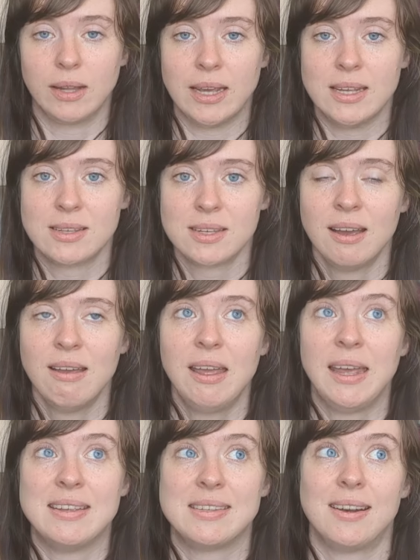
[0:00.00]
glaze,
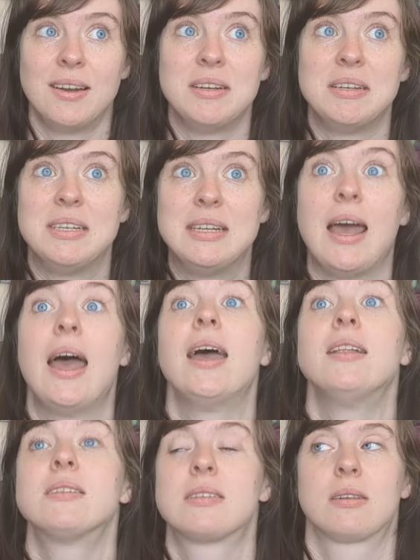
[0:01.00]
is an
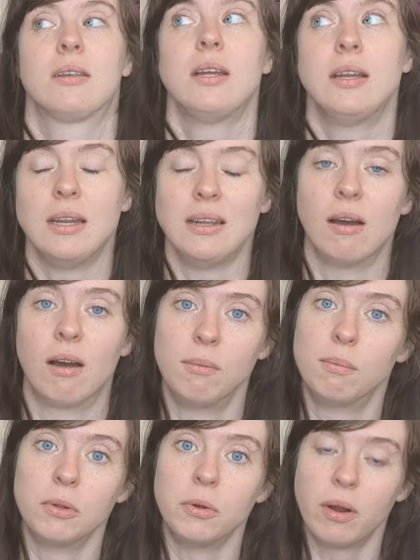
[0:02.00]
intensely
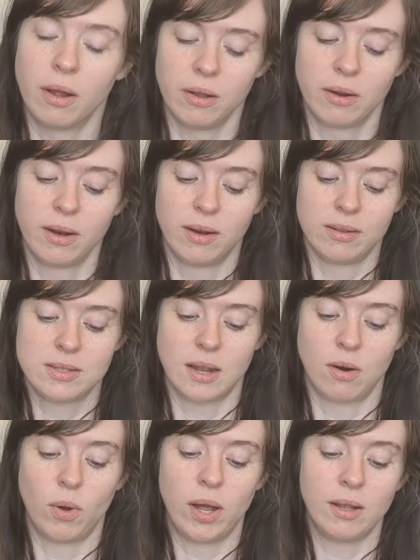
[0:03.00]
neon blue color. It's
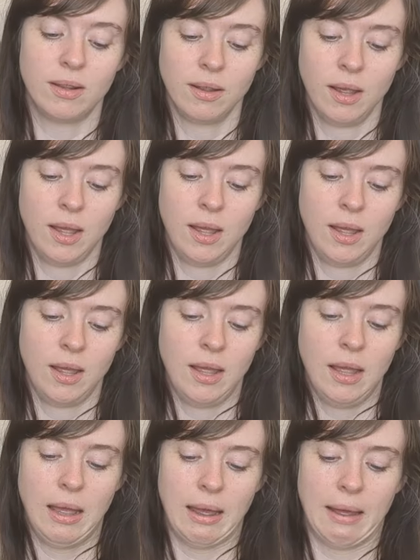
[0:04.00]
kind of wild.
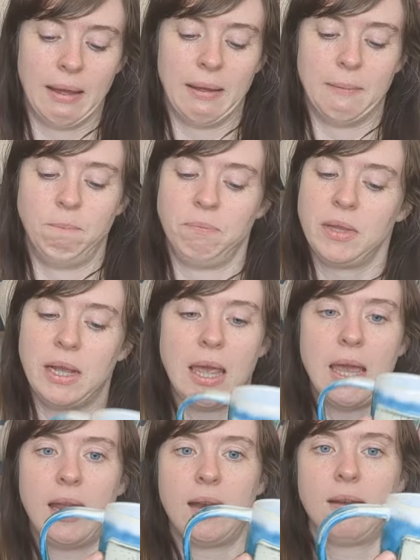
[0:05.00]

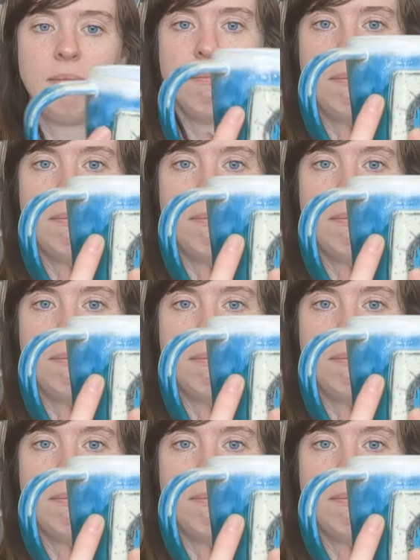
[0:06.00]
Again,